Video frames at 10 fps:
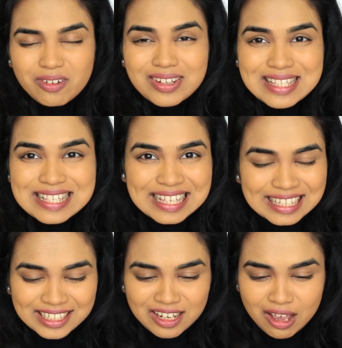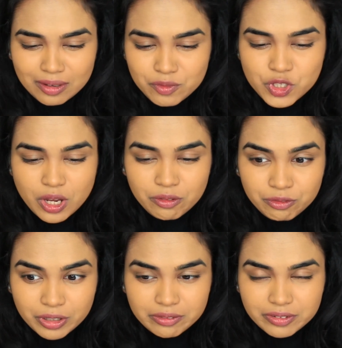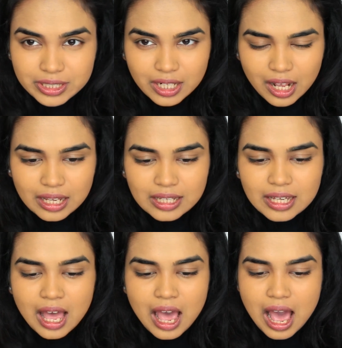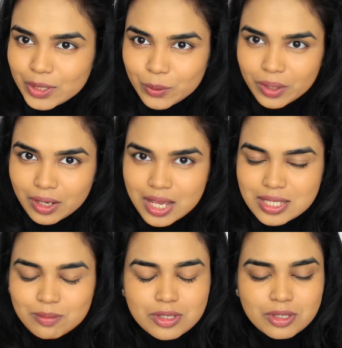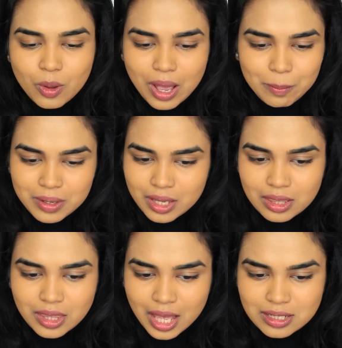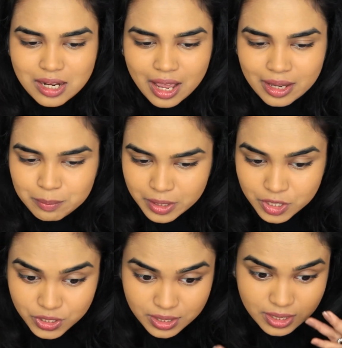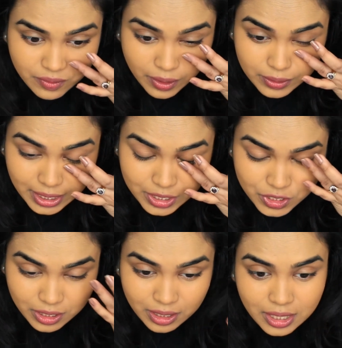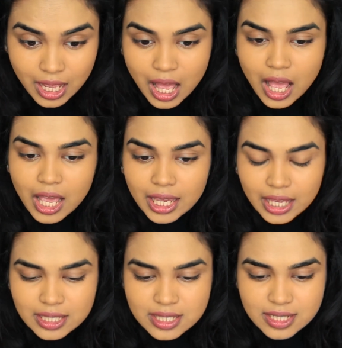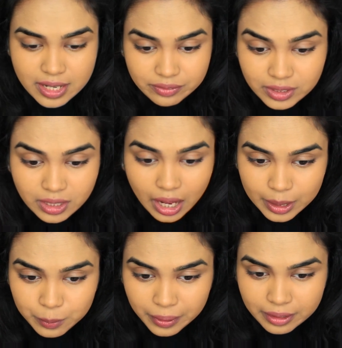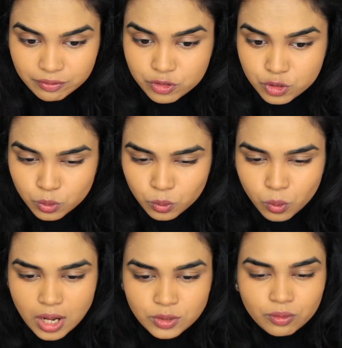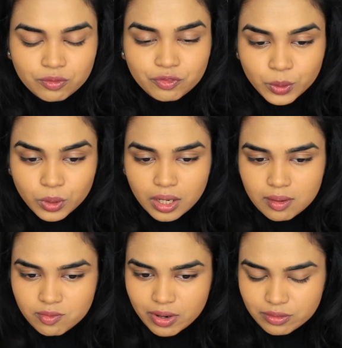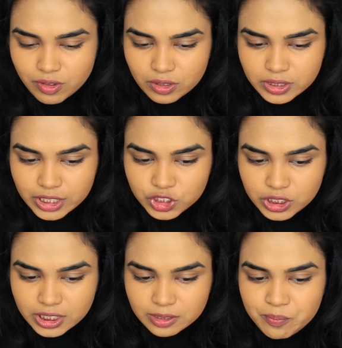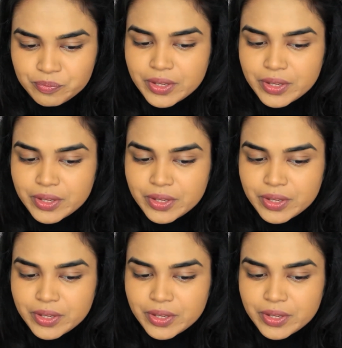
very skin-like, which I really like. You know what, guys, I'm so happy that I purchased this foundation. It's definitely lightweight for sure. I don't feel like I'm wearing foundation,